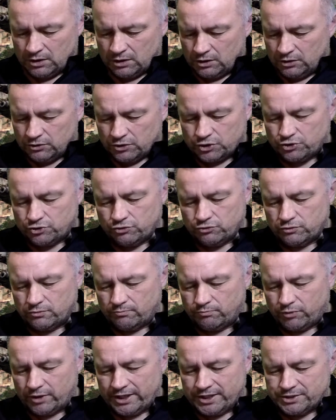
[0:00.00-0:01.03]
The true
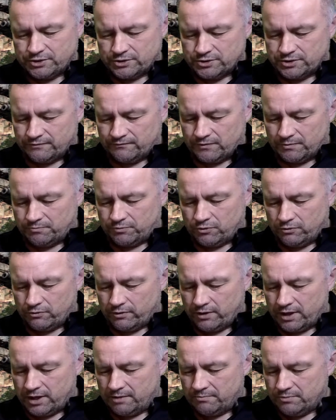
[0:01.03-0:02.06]
embracers of the
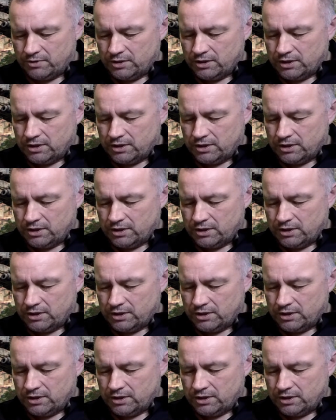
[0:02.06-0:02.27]
program